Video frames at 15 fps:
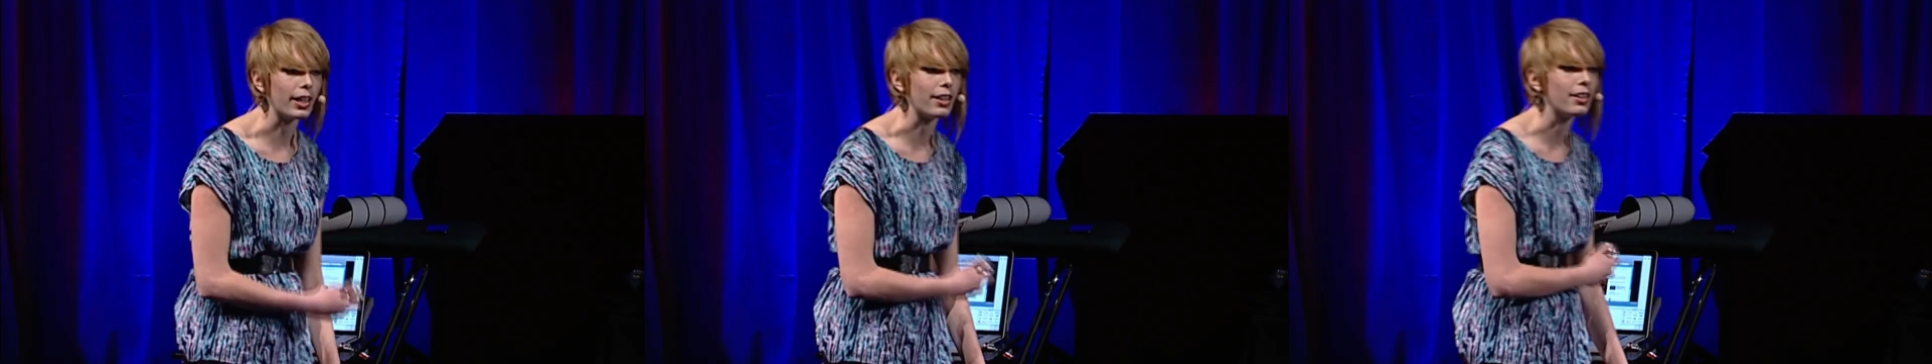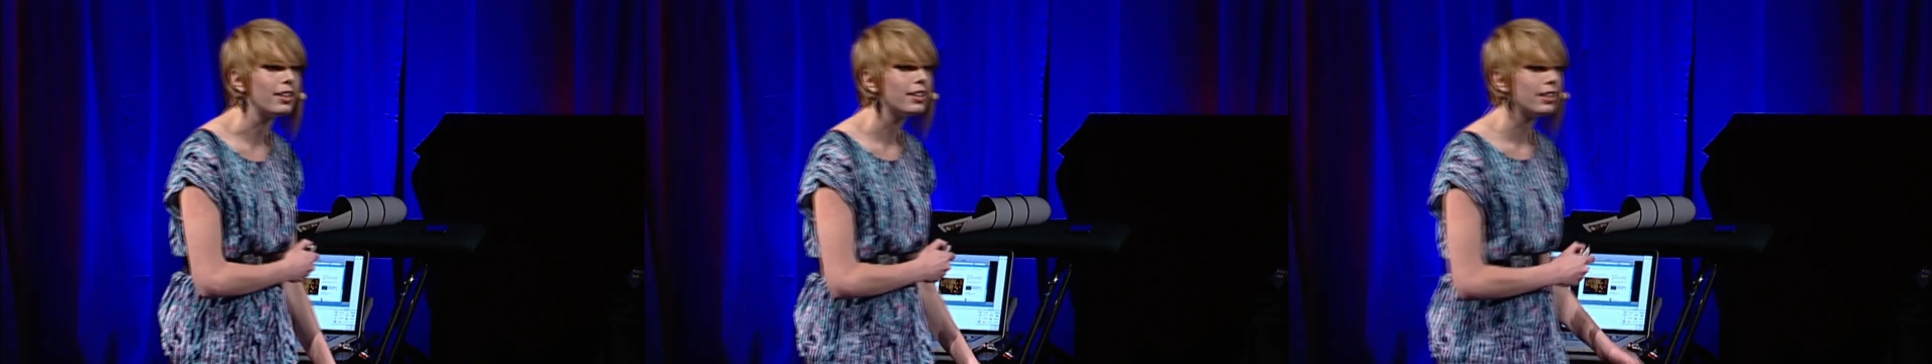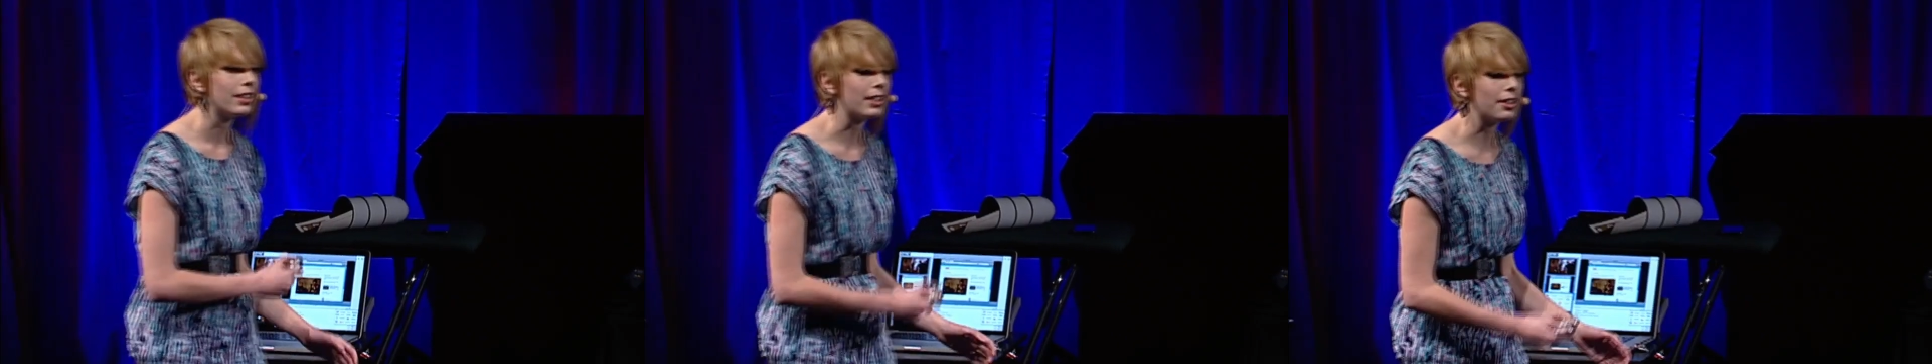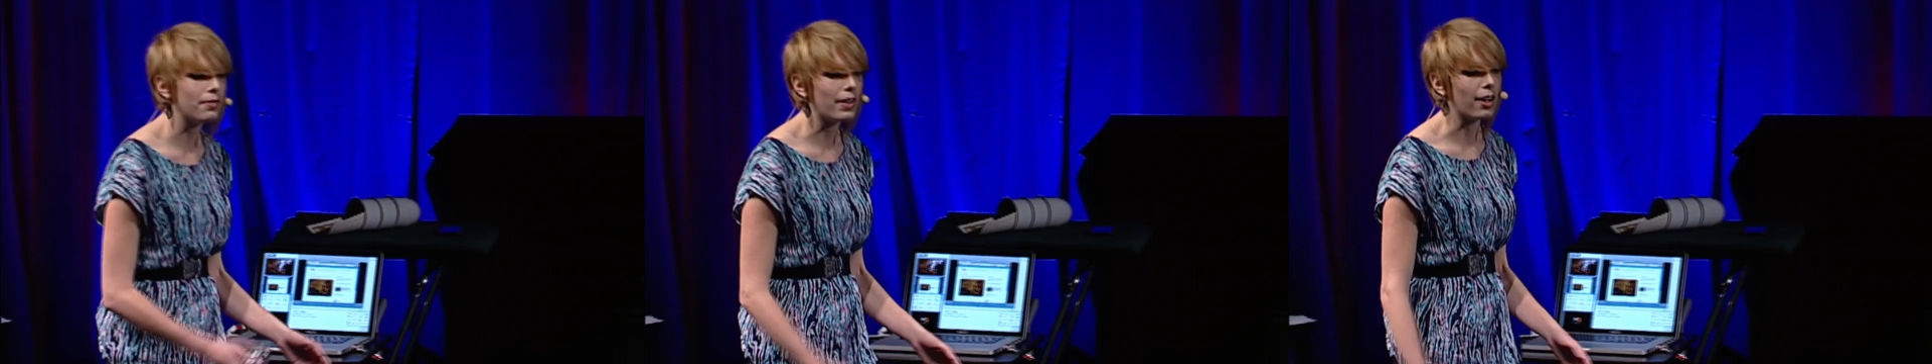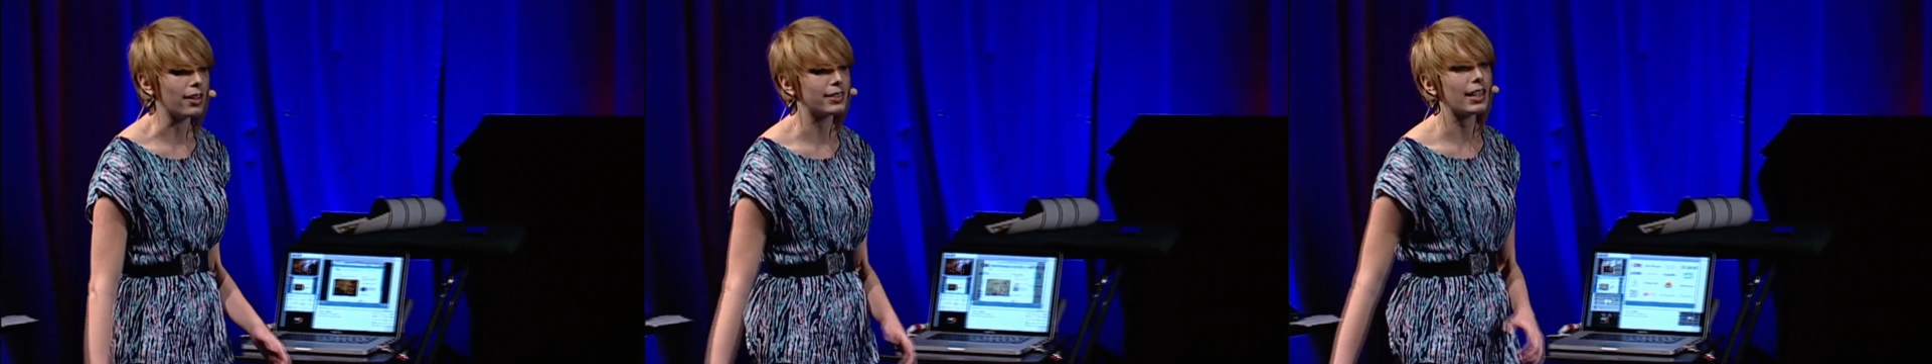in,
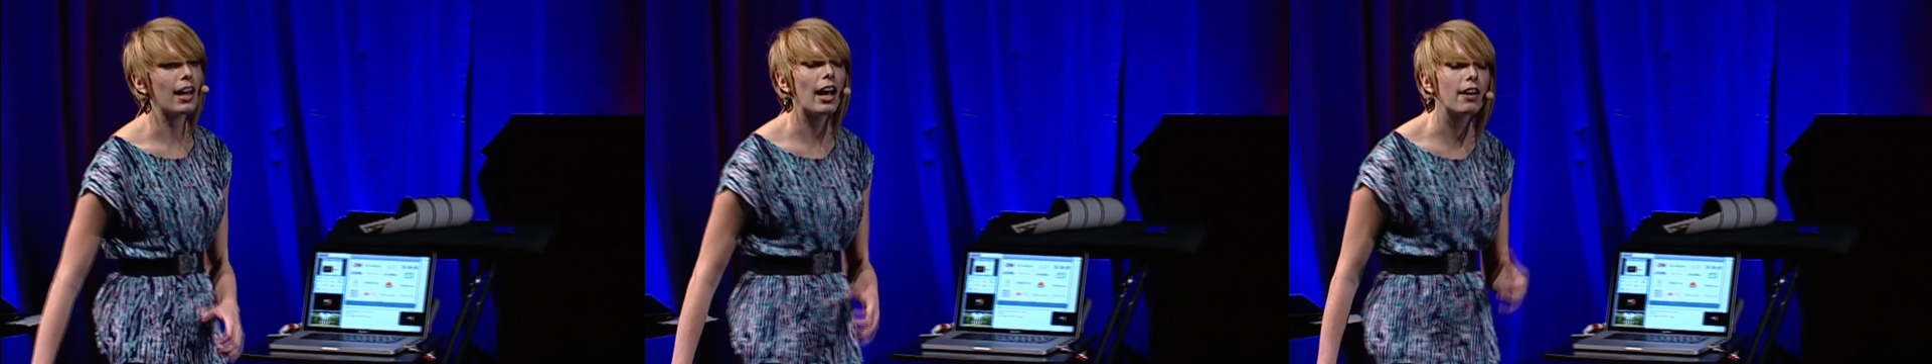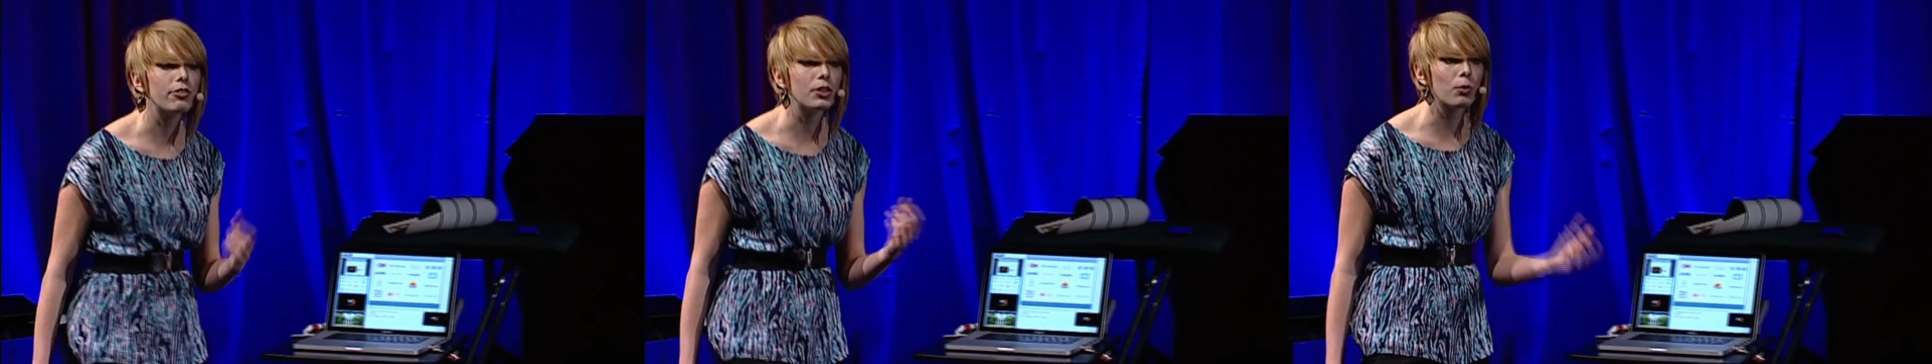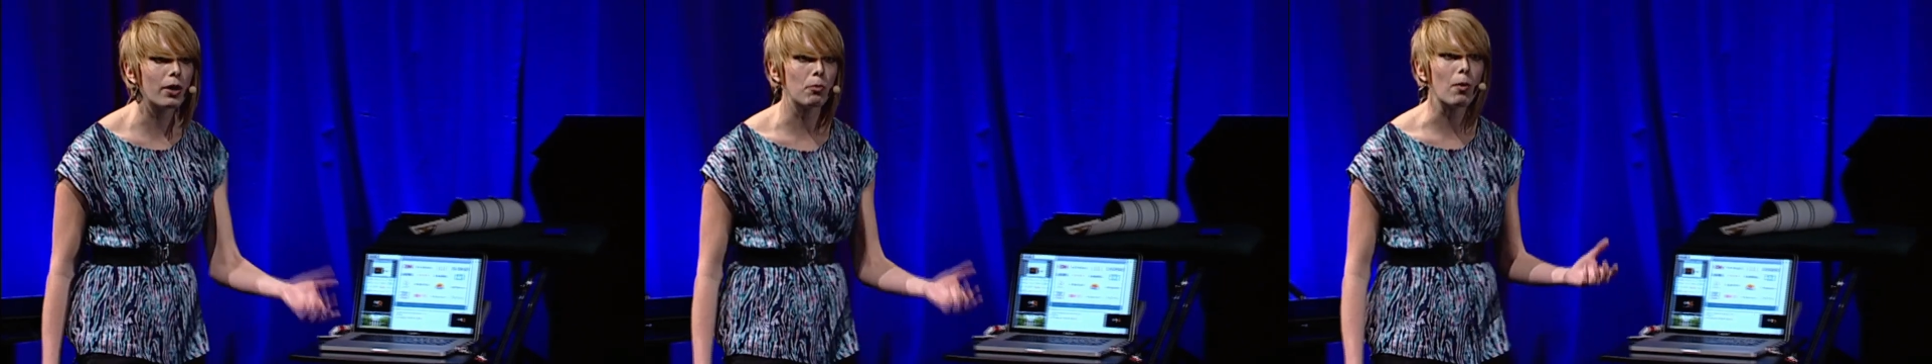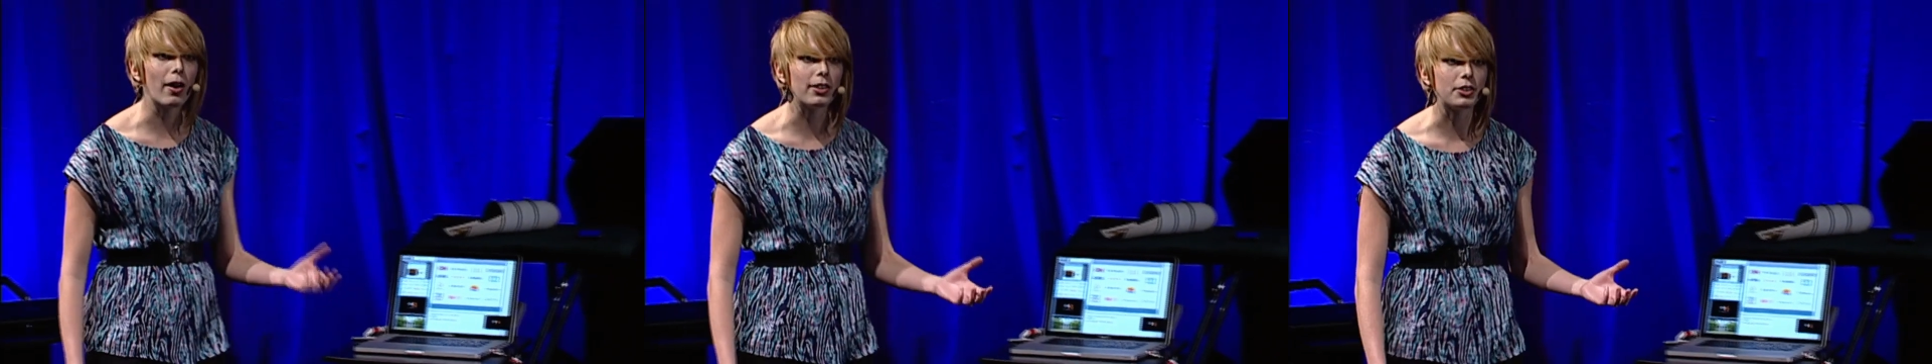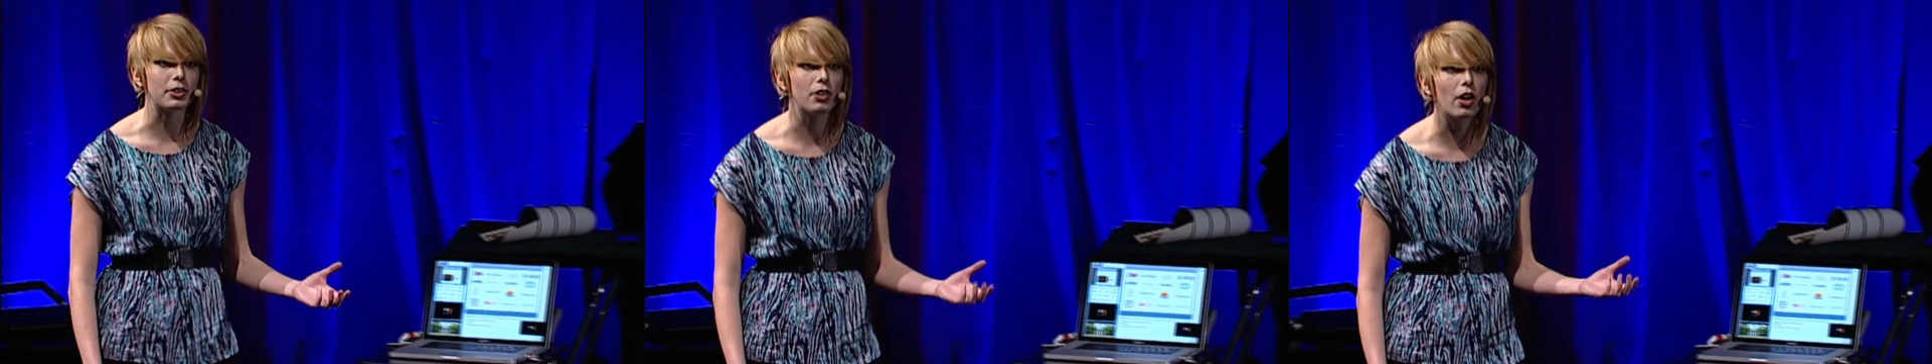emails. Everyone
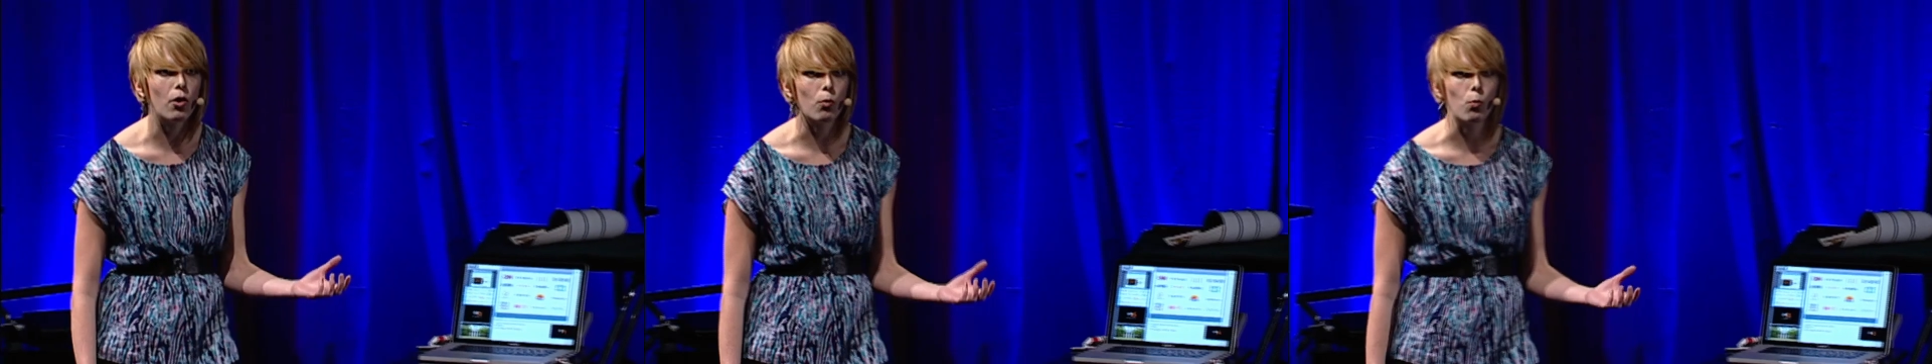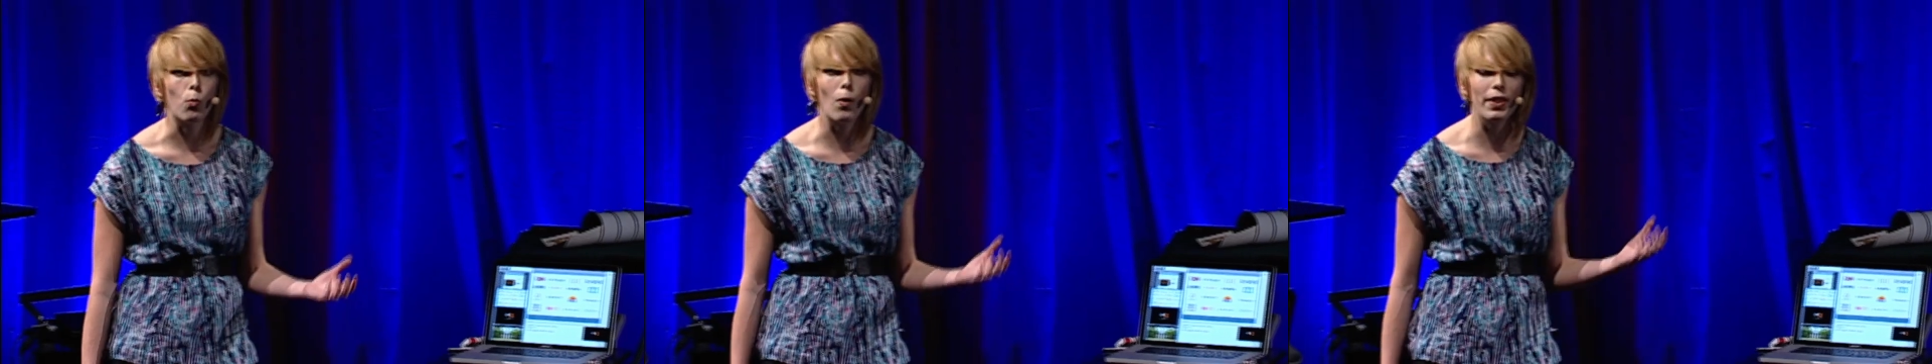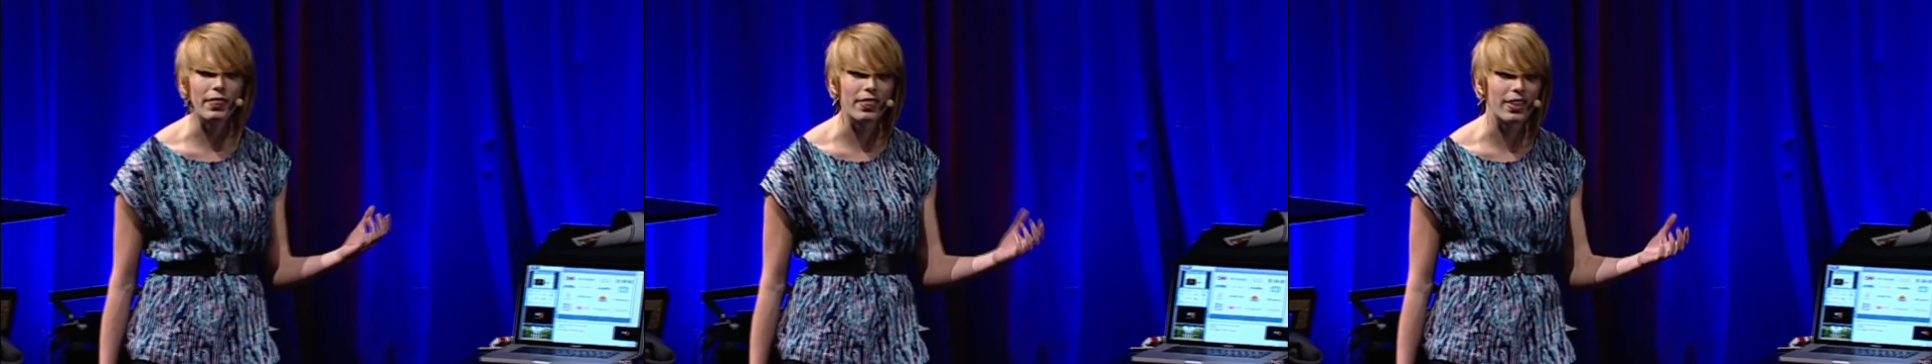wanted to know what